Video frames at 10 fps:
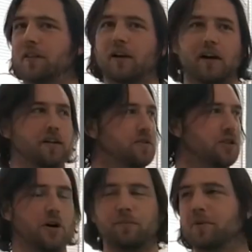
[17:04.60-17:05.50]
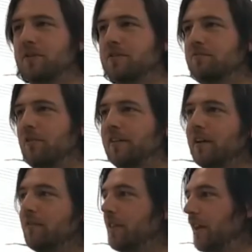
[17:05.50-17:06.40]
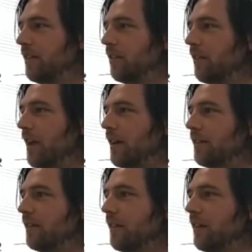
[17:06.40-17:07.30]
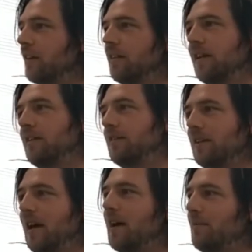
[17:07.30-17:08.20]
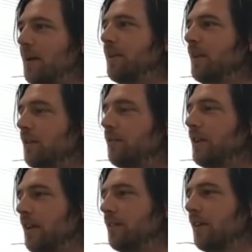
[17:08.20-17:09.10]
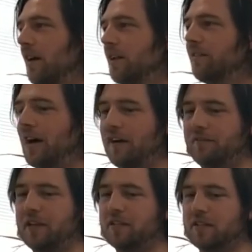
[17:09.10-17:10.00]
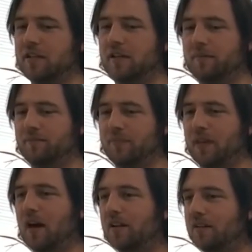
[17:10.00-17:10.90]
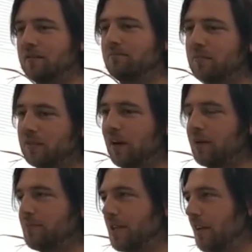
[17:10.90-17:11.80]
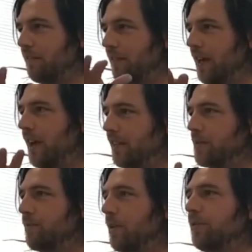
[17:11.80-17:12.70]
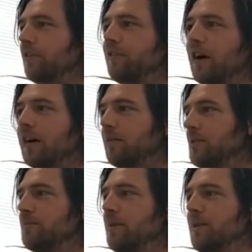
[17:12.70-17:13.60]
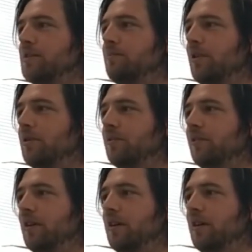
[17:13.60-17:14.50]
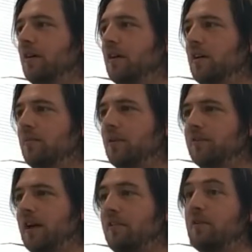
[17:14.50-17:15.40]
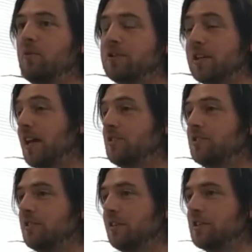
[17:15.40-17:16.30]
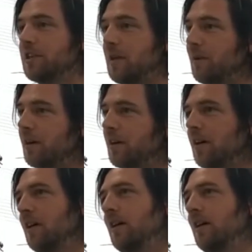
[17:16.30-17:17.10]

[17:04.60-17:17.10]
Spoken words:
the kind of shop that's writing everything in .NET, then yeah, maybe you don't need to kind of have this untype-safe thing, this proto file, which maybe is prone to error. And once again, it's just another schema,